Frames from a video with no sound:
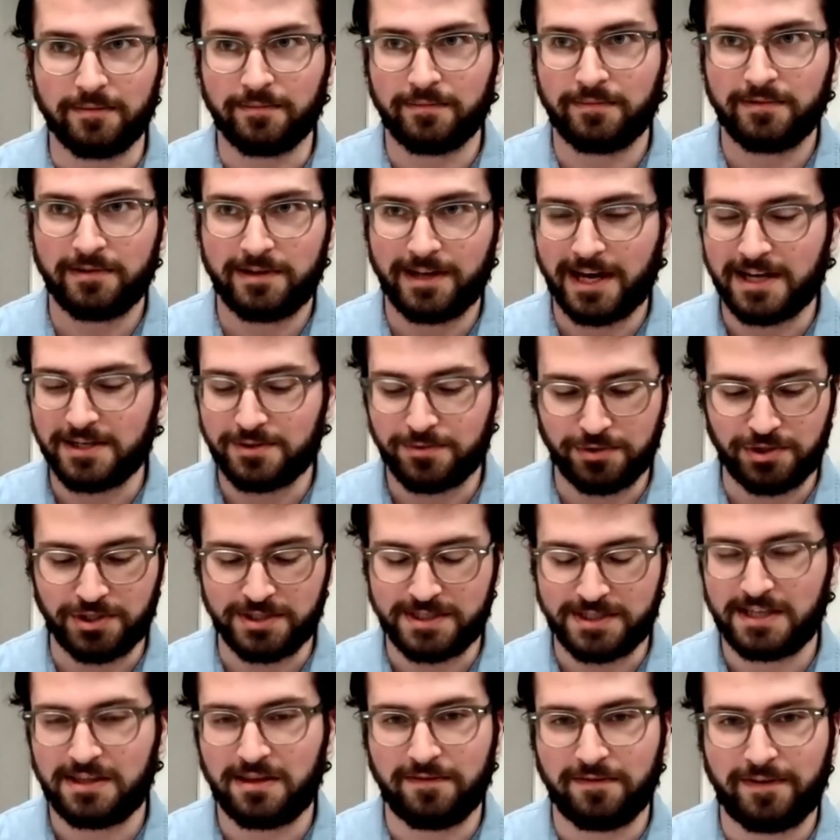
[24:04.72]
dyes would just
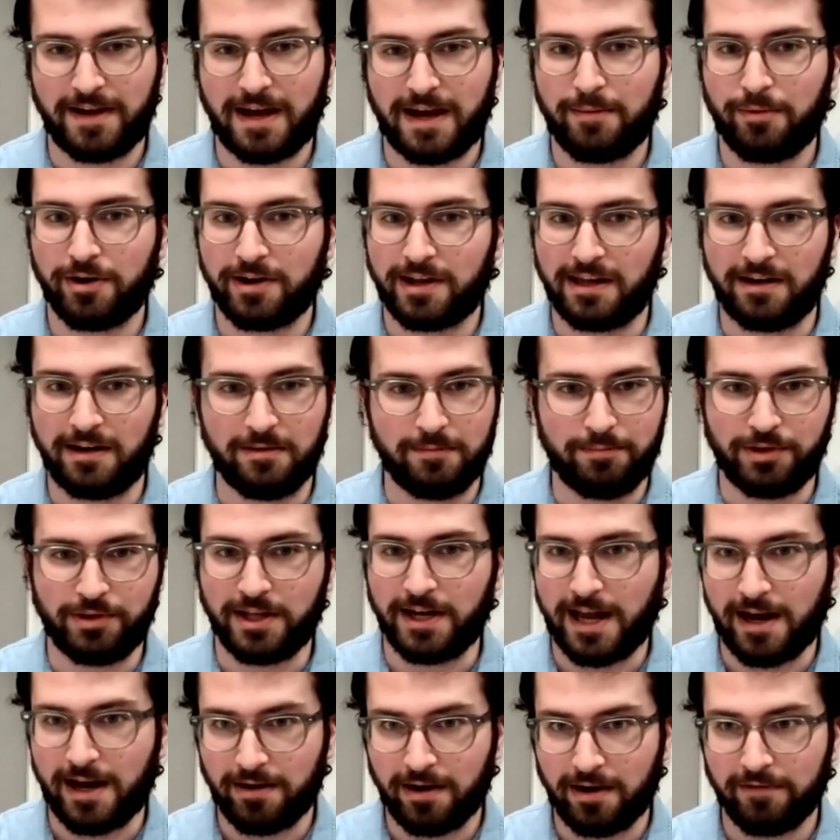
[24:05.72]
hit the fabric and it'd bleed
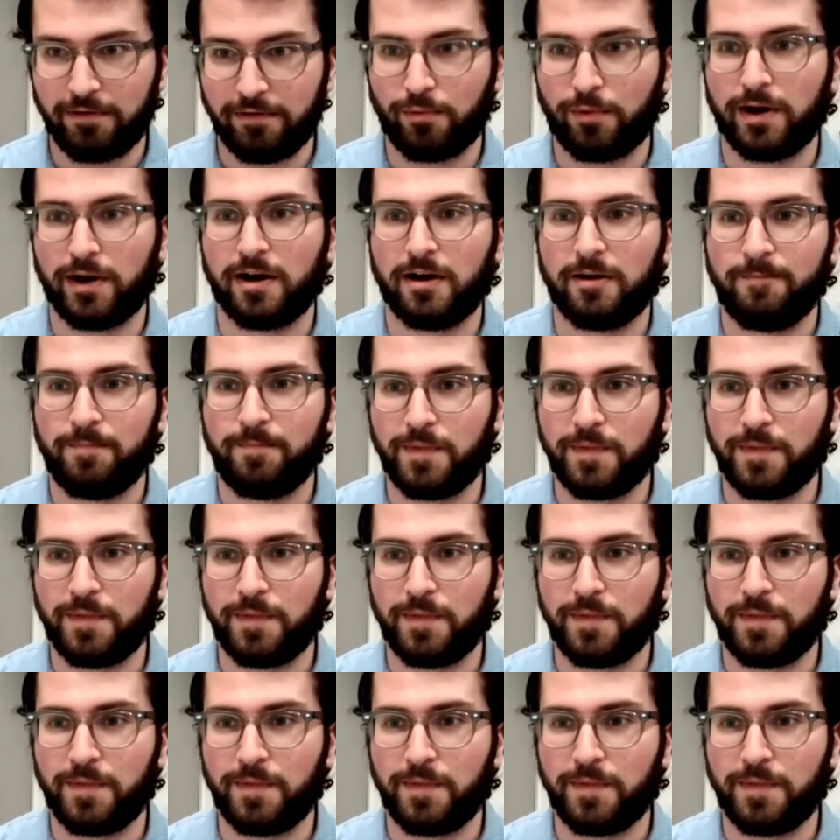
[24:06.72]
out everywhere.